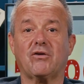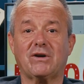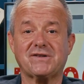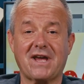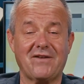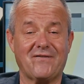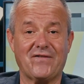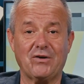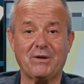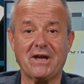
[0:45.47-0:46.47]
Once again,
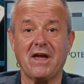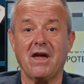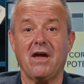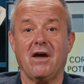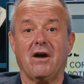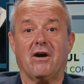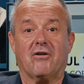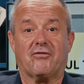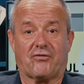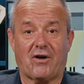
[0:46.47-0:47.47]
filming
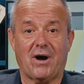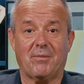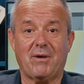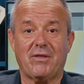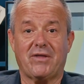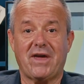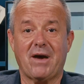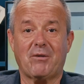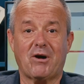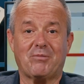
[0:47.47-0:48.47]
from the
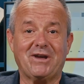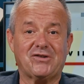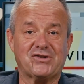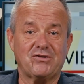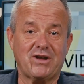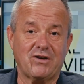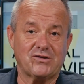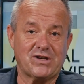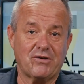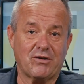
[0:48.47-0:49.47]
MRP
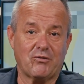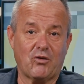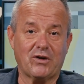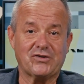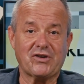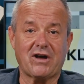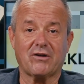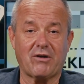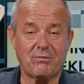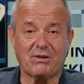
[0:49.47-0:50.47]
studios here in Warsaw.
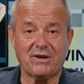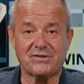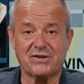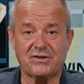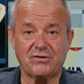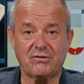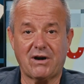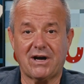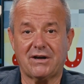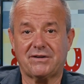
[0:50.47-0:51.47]
Great place to do
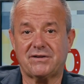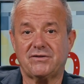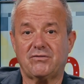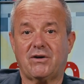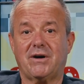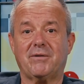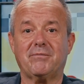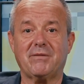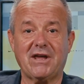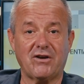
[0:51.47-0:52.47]
uh, to do
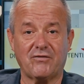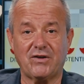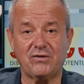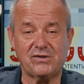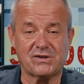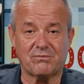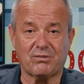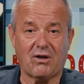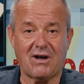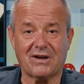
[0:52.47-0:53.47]
um, interviews and
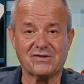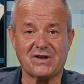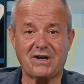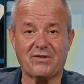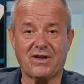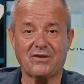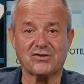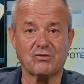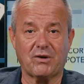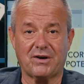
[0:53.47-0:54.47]
blogs and anything
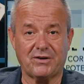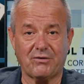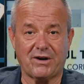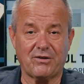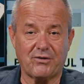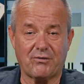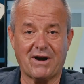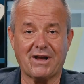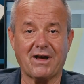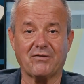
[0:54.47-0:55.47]
else you want to do. I know they're
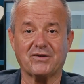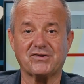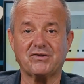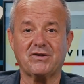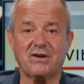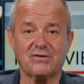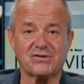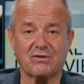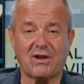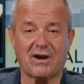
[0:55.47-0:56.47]
renting out the studios,
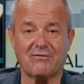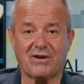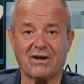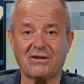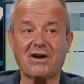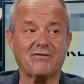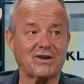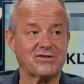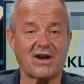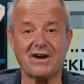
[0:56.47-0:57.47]
so a lot of uh, a lot of
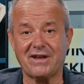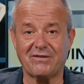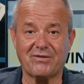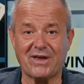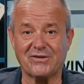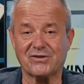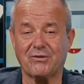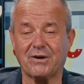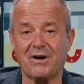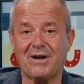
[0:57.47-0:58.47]
exciting things
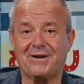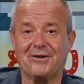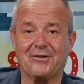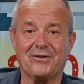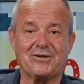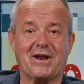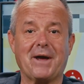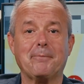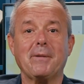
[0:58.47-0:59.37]
going on here today.